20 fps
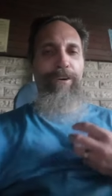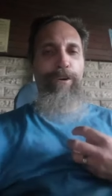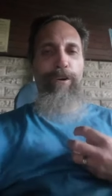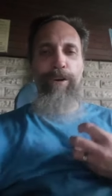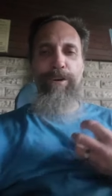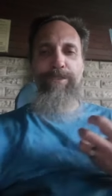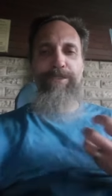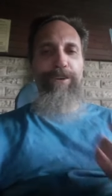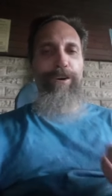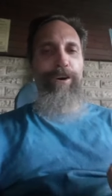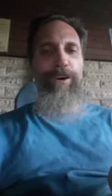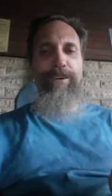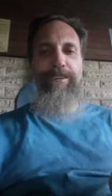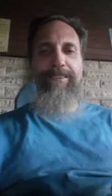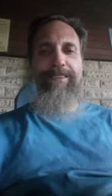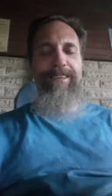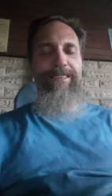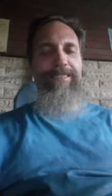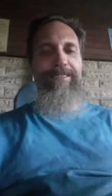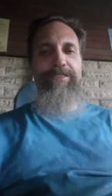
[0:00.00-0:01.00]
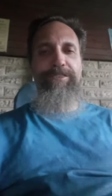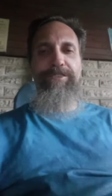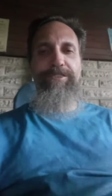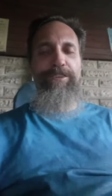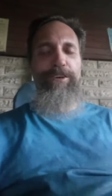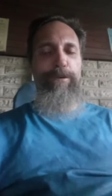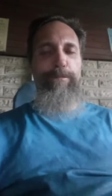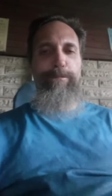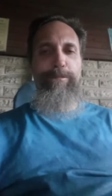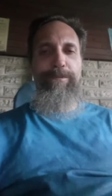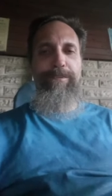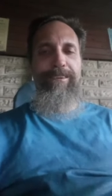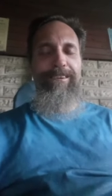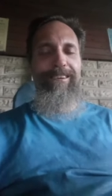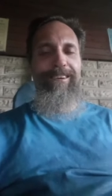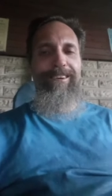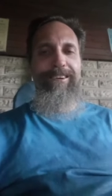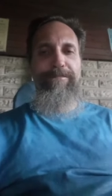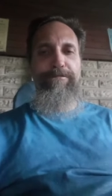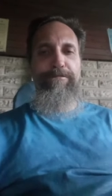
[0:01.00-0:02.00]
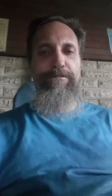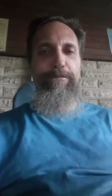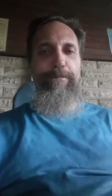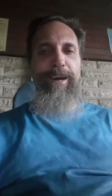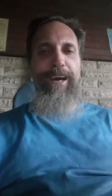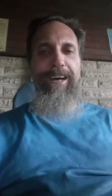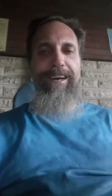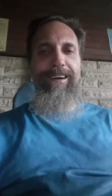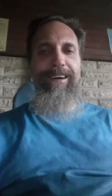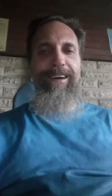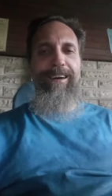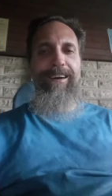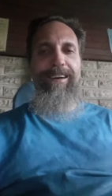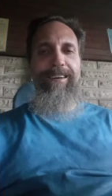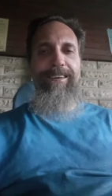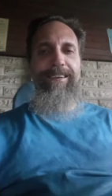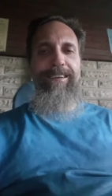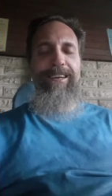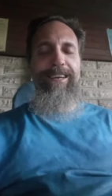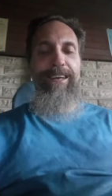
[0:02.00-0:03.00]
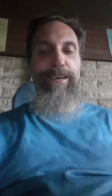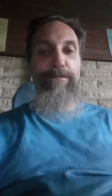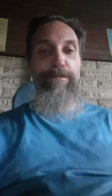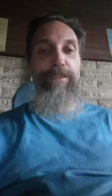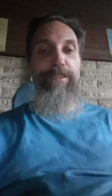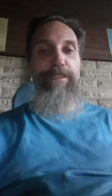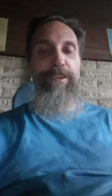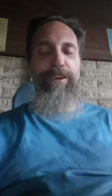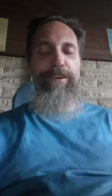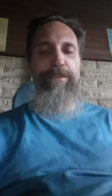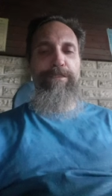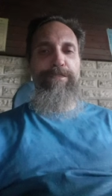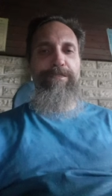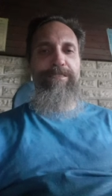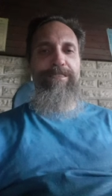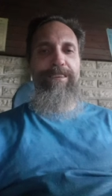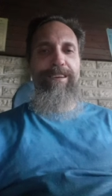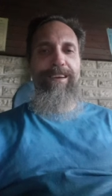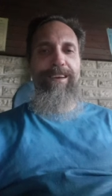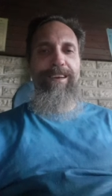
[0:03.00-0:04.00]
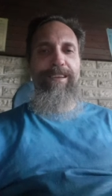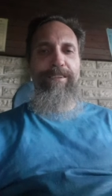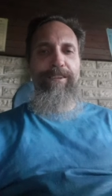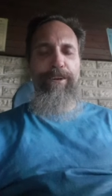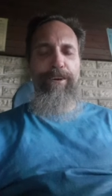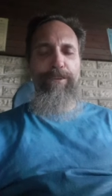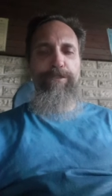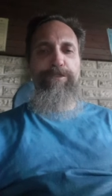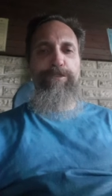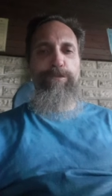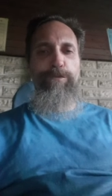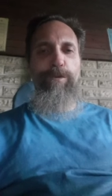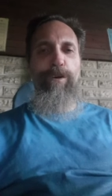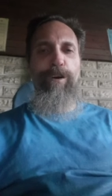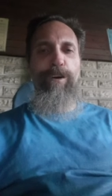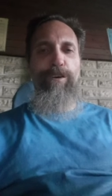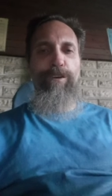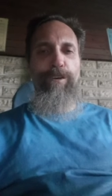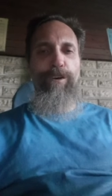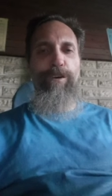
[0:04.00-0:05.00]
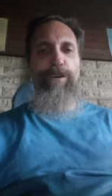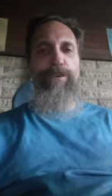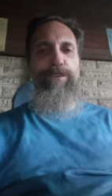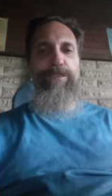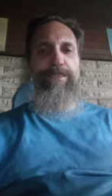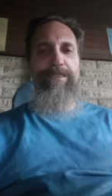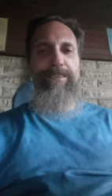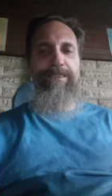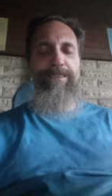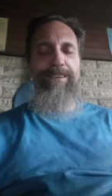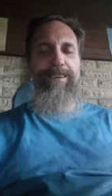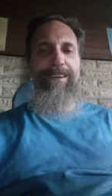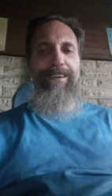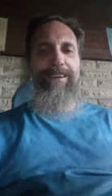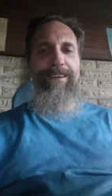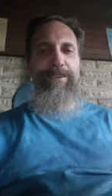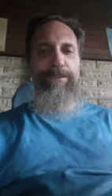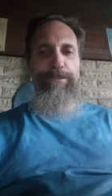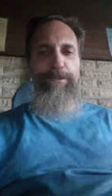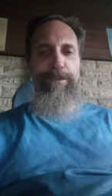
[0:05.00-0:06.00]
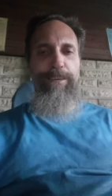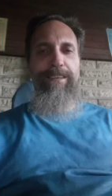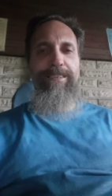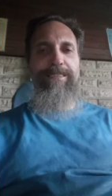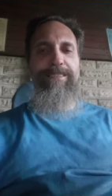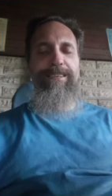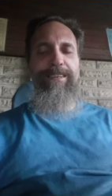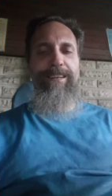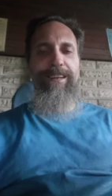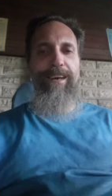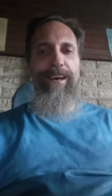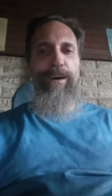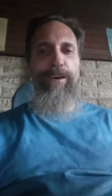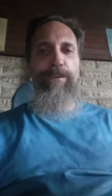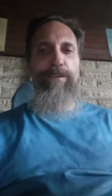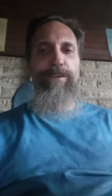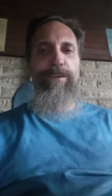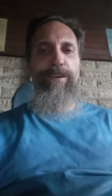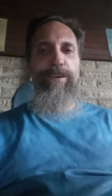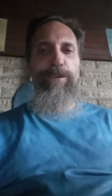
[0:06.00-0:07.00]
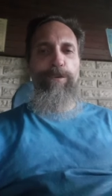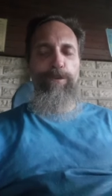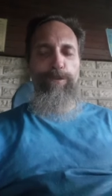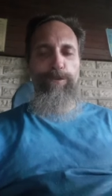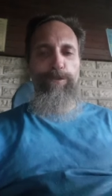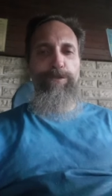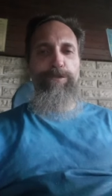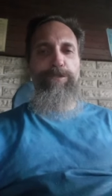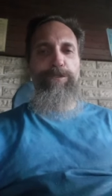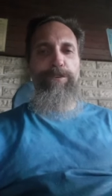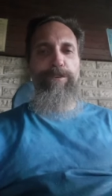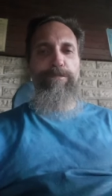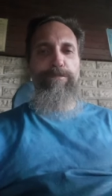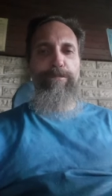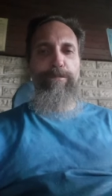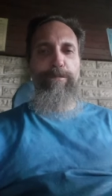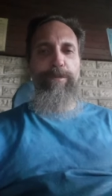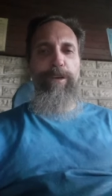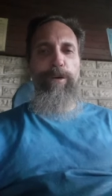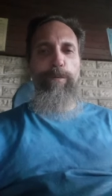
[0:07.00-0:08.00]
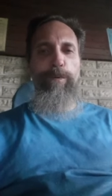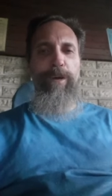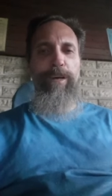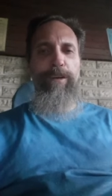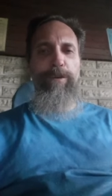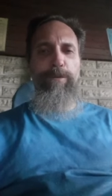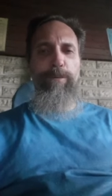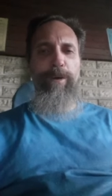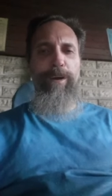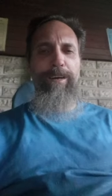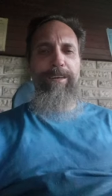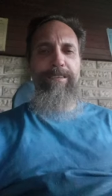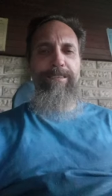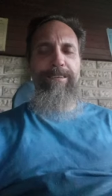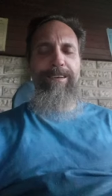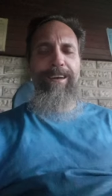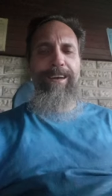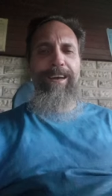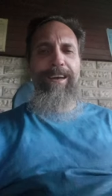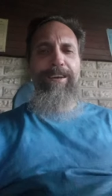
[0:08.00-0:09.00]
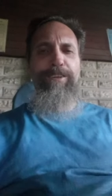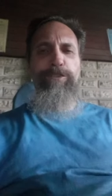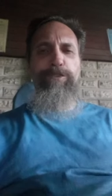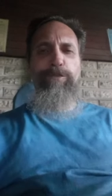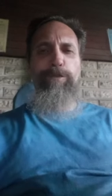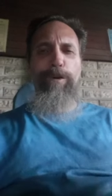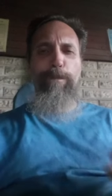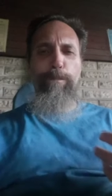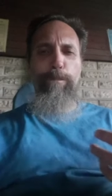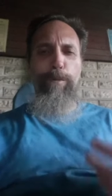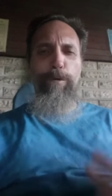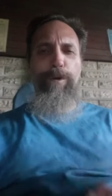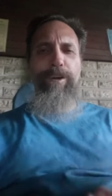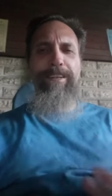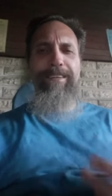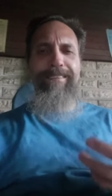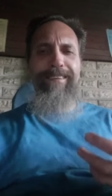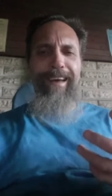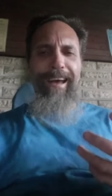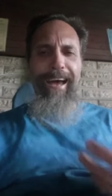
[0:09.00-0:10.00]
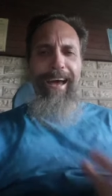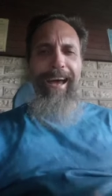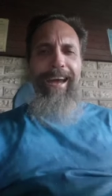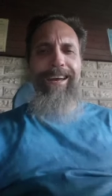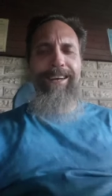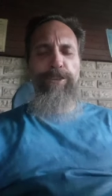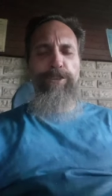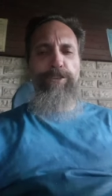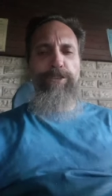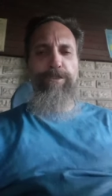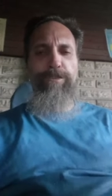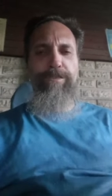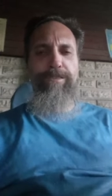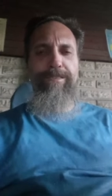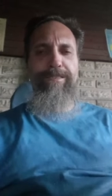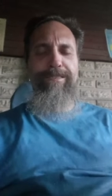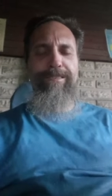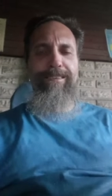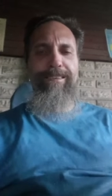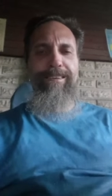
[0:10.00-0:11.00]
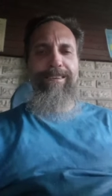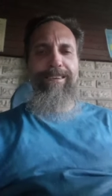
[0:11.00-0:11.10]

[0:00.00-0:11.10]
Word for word: God's heart doesn't stop for mankind, even those that are too hard hearted to listen now or to turn from their wicked ways, to appoint angels